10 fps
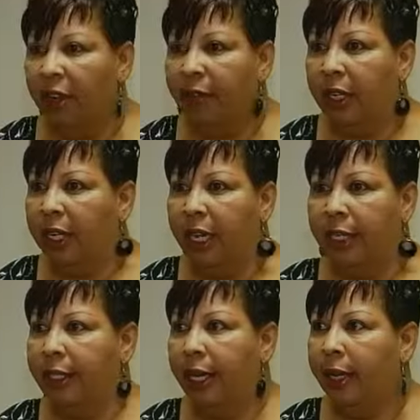level that they
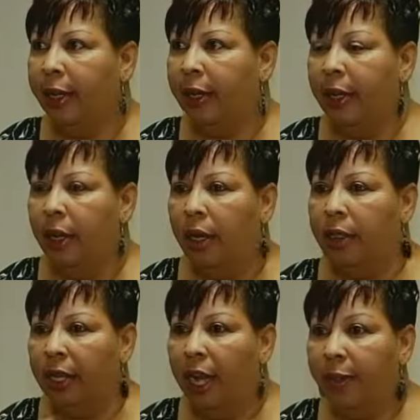can take a, a
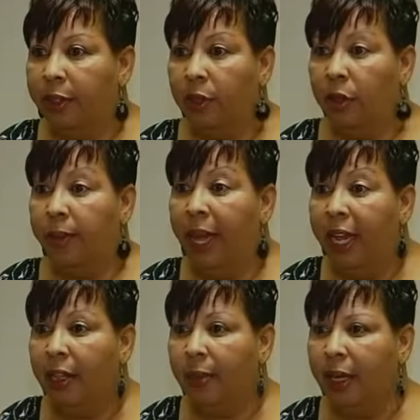job that's going to
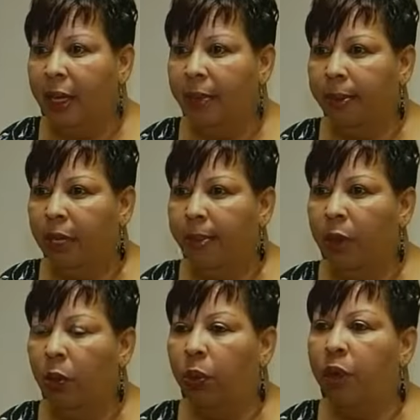pay them a lot of money,
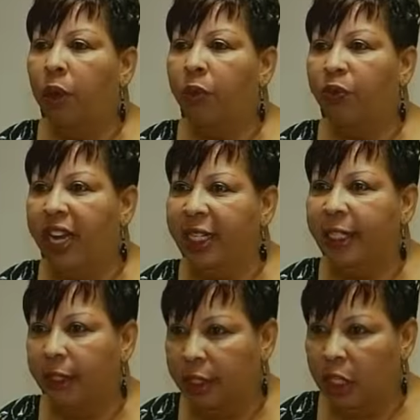but it will
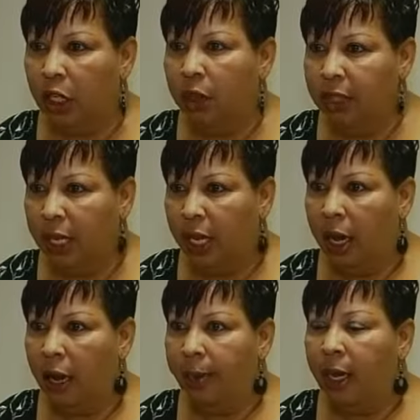raise their skill set
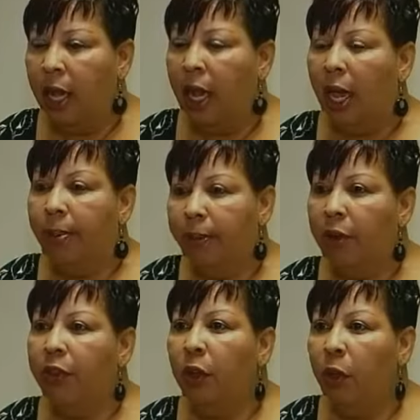up and
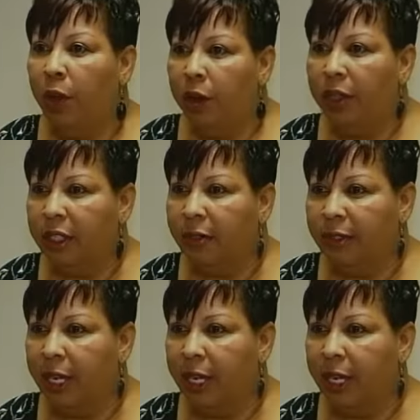build the awareness of